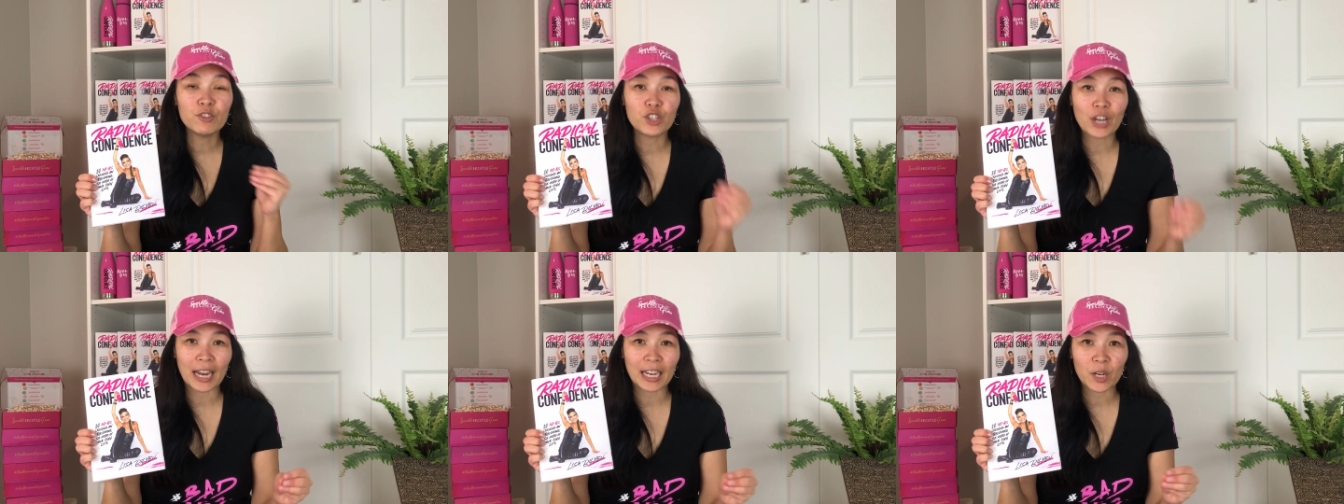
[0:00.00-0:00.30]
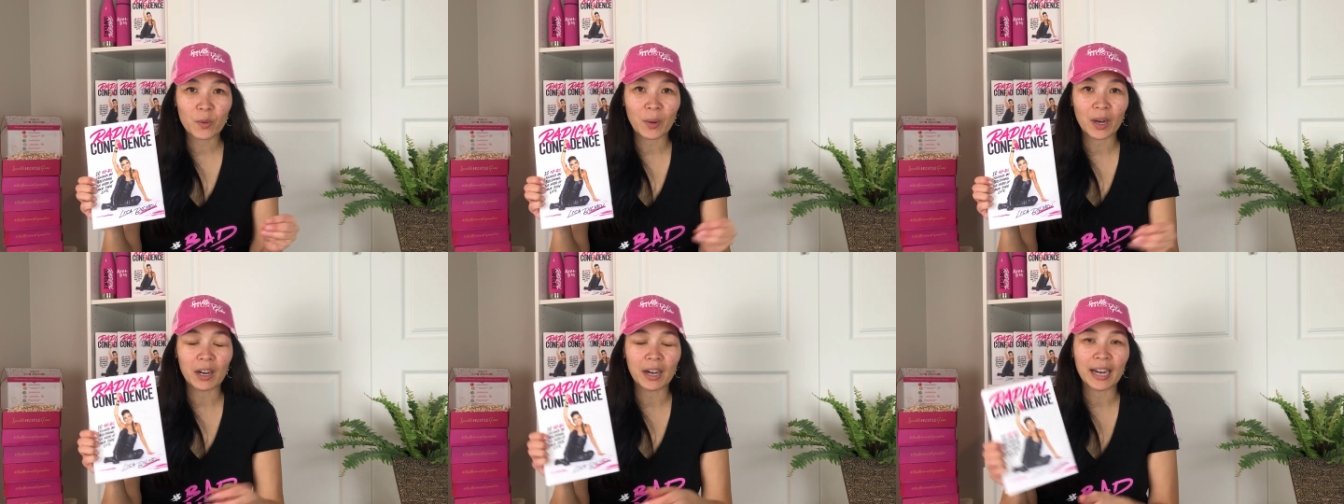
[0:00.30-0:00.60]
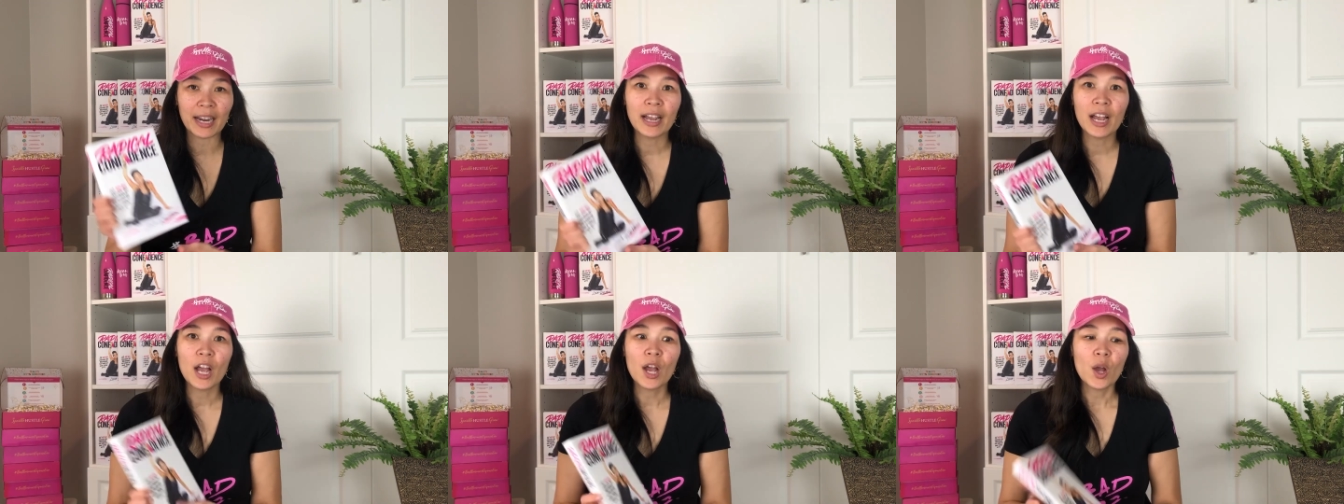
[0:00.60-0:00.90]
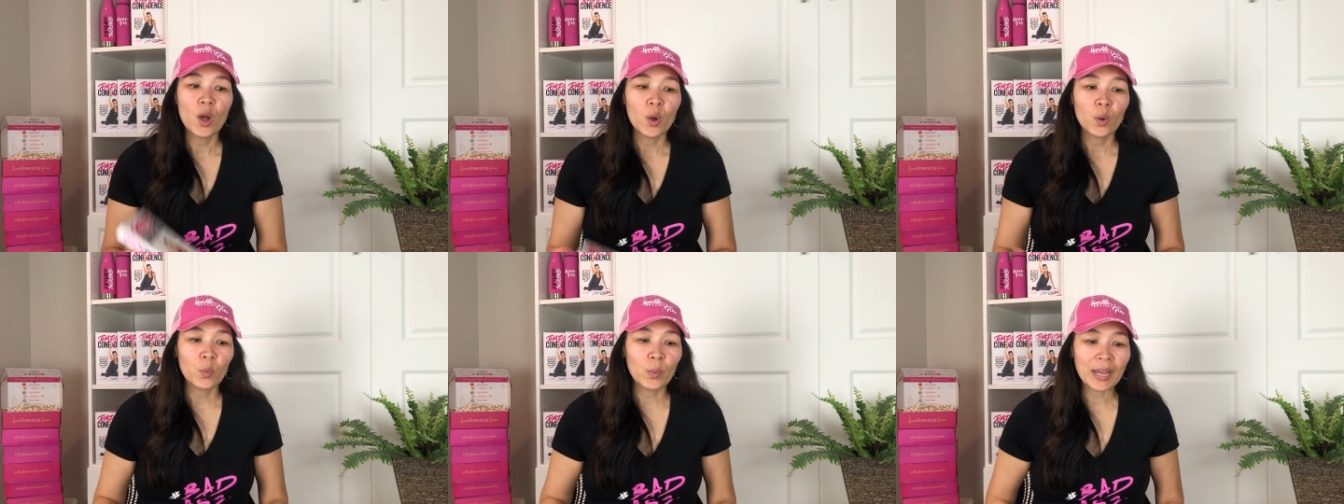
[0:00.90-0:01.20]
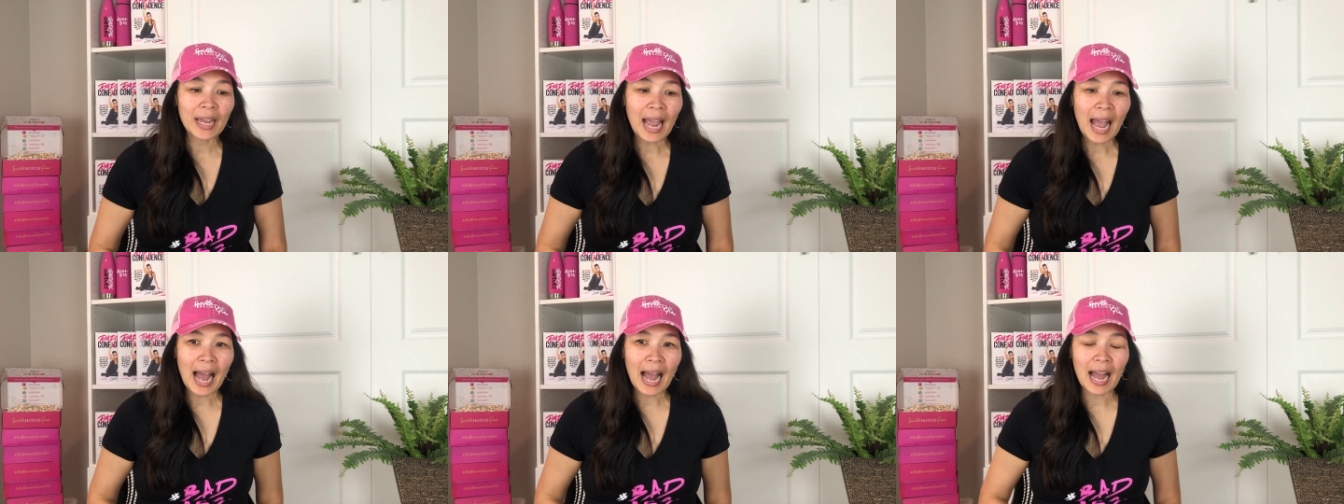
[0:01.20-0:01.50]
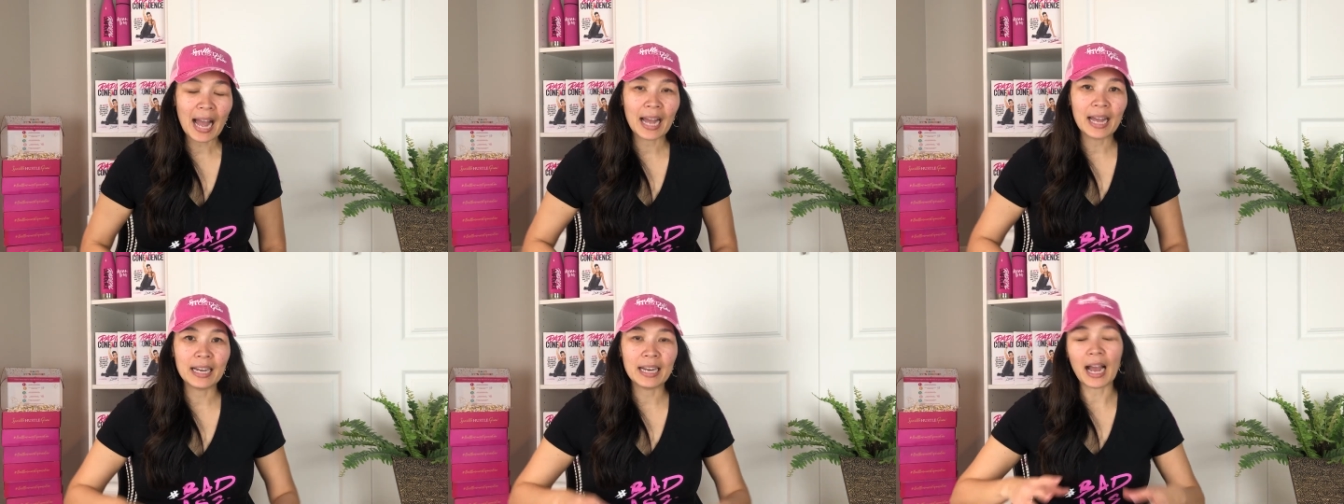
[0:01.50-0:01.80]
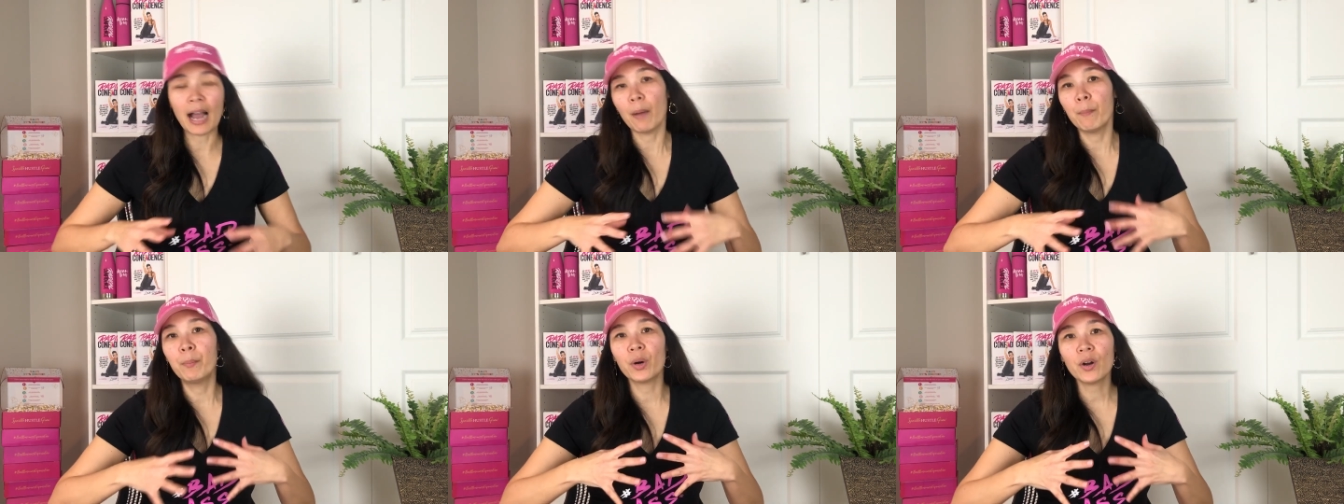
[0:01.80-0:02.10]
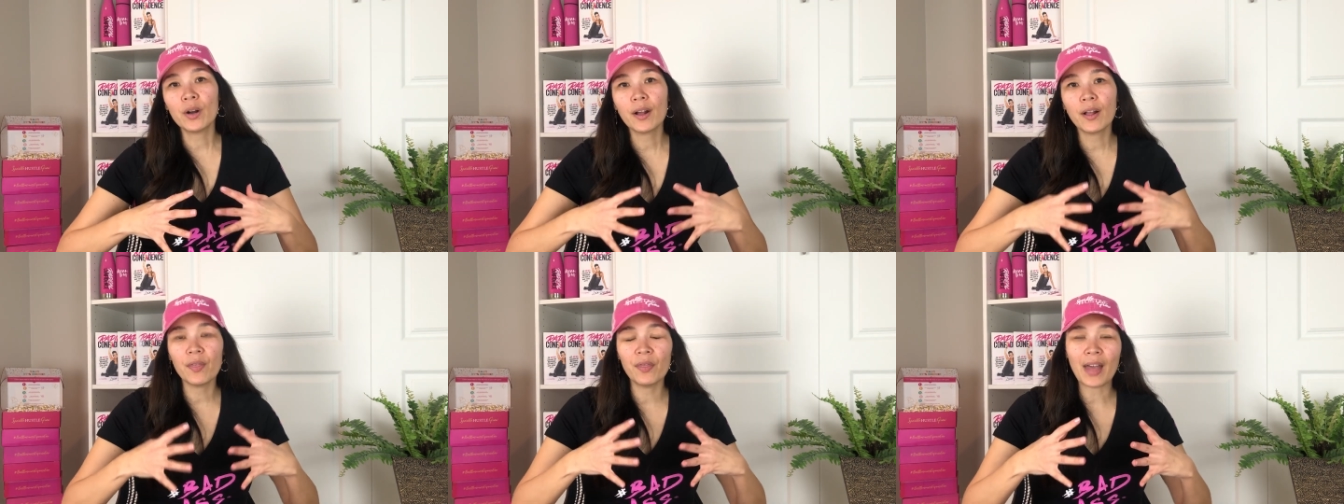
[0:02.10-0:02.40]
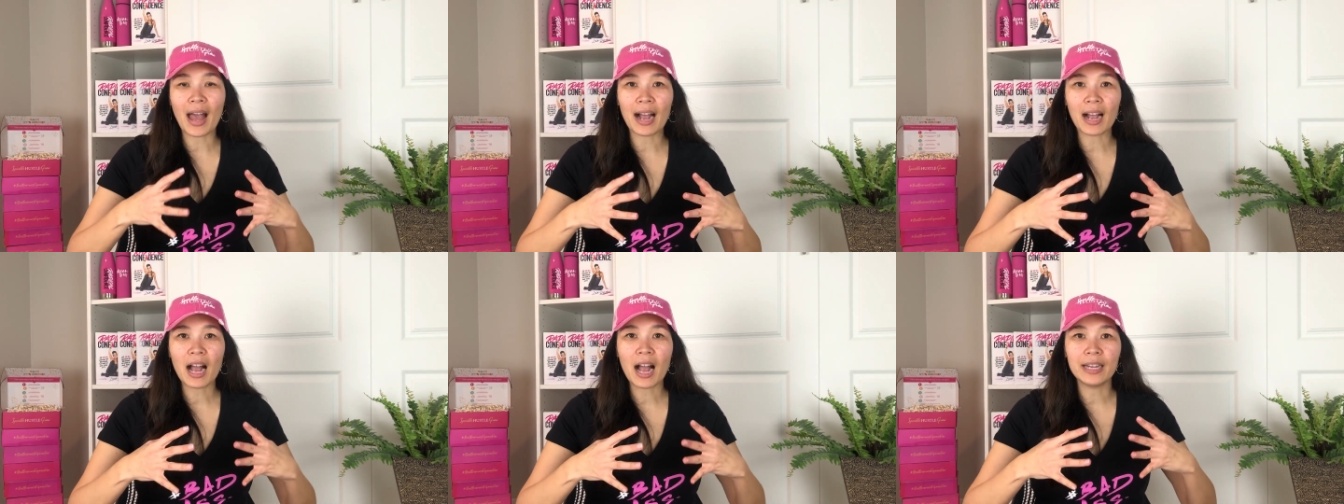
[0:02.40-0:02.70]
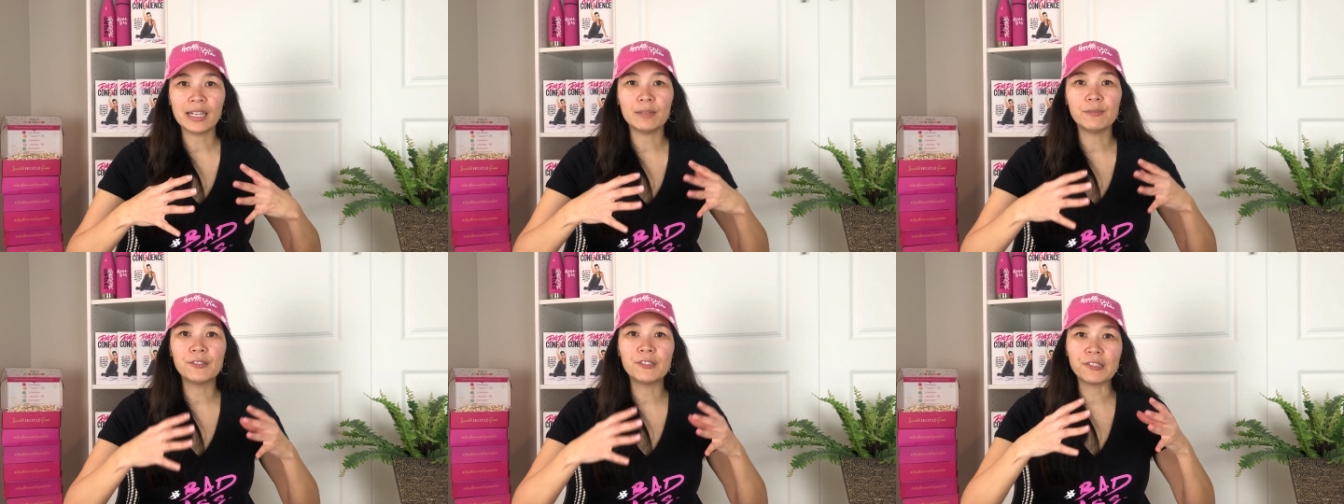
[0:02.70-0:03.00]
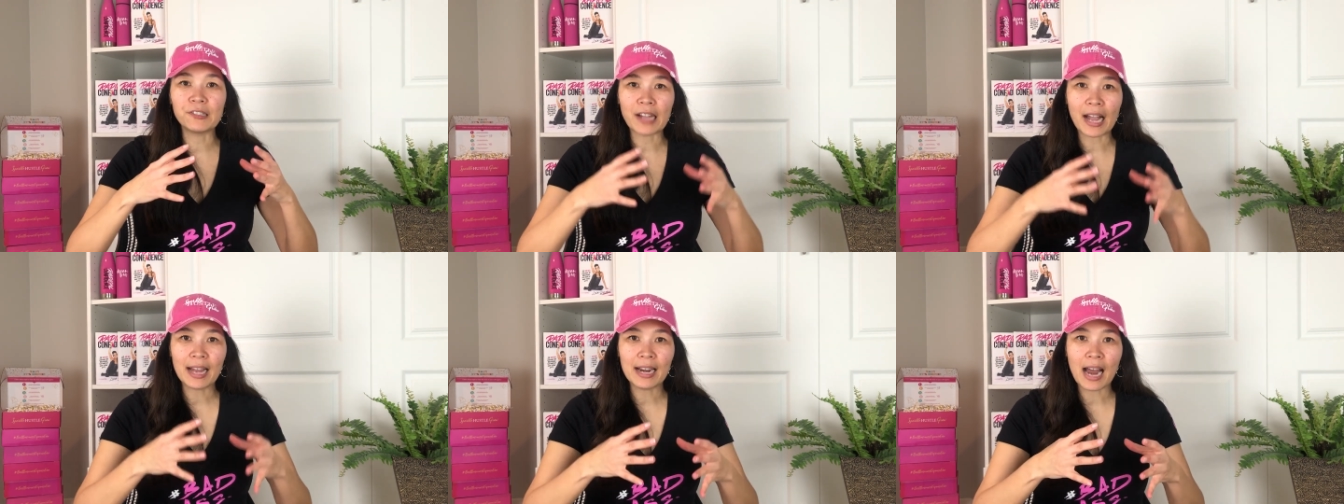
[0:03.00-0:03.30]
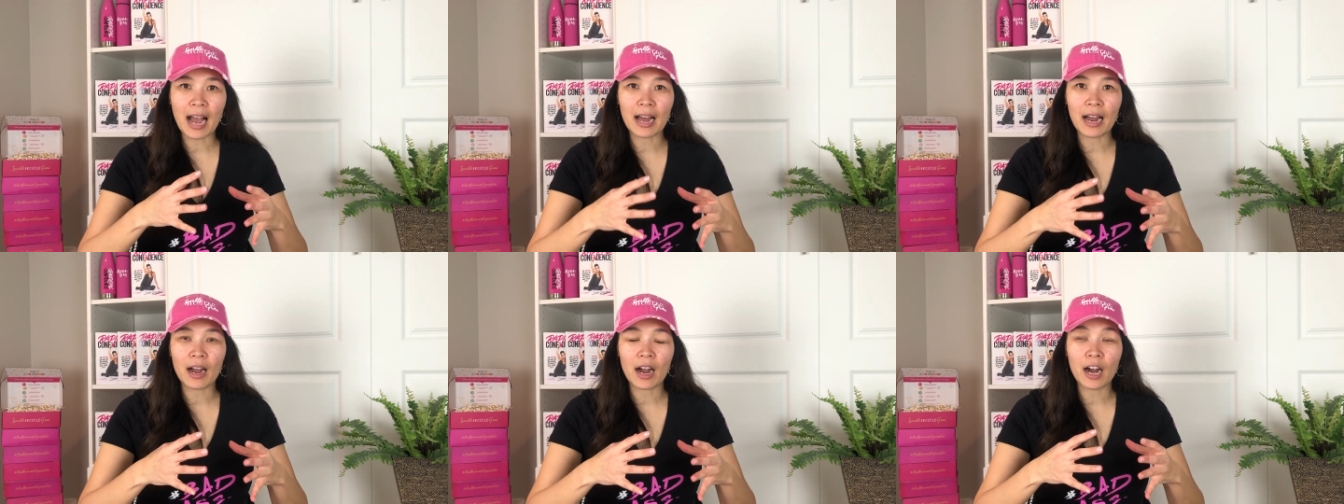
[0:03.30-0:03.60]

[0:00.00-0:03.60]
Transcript: January, we had a book that kind of set uh,